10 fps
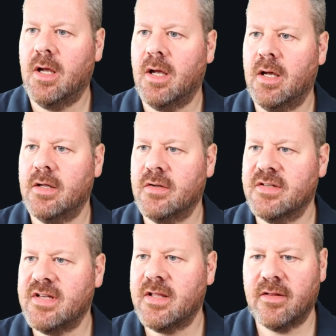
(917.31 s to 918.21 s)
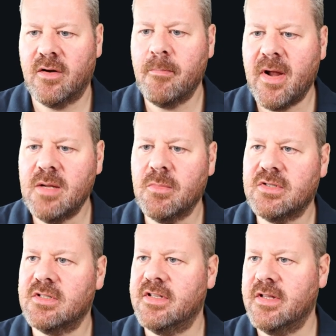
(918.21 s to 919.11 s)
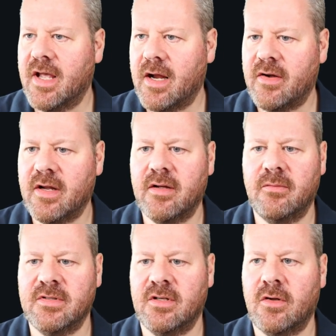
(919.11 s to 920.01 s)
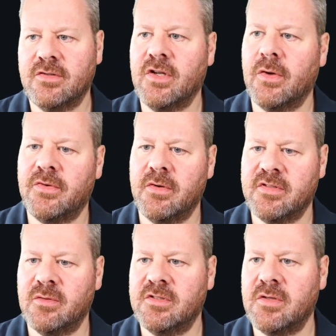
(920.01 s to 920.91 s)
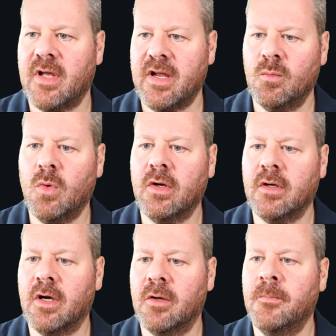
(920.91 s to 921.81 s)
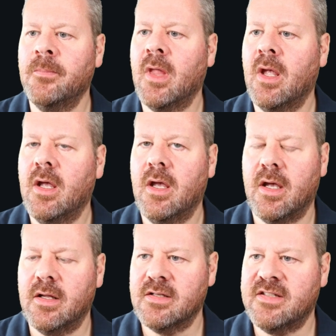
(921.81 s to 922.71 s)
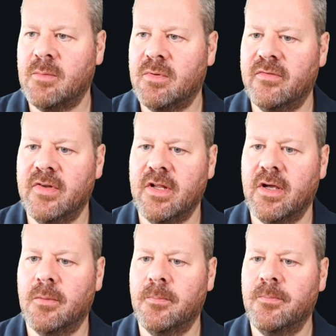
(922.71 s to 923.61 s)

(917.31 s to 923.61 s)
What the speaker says: You can see that there are many muscles in the area. There's a lot to go through, so we'll do that in one go in a separate video.